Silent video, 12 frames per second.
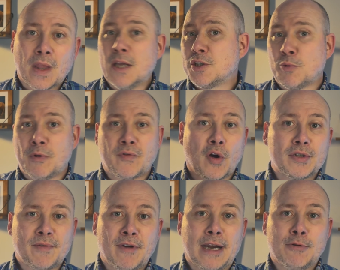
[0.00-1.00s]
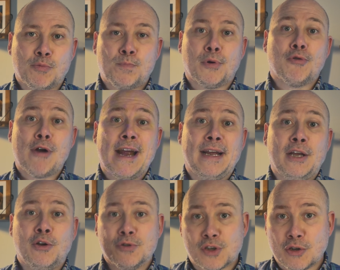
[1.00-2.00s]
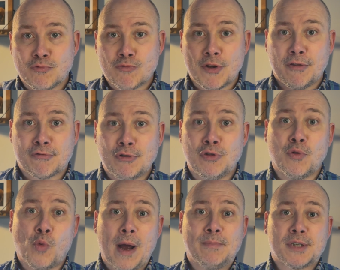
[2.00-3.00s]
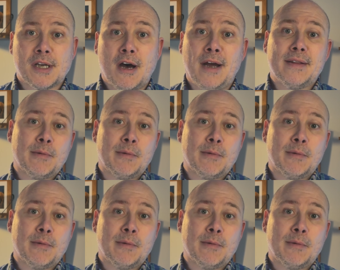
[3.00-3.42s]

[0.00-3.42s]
So we've got developer A who's going to run through the website,